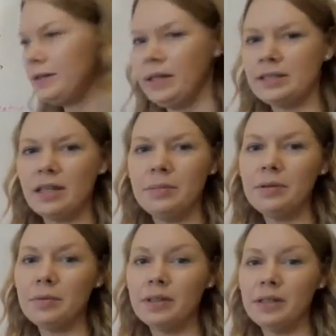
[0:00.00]
and that's going to
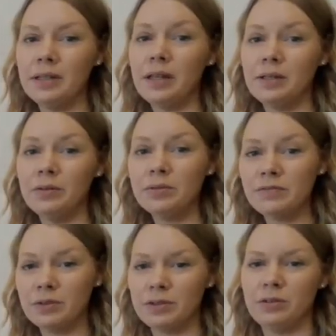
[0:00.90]
be really
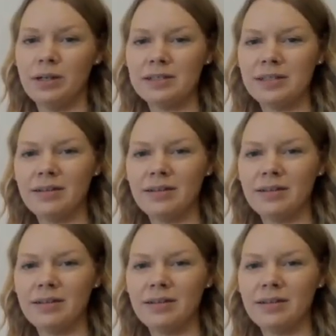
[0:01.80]
useful to us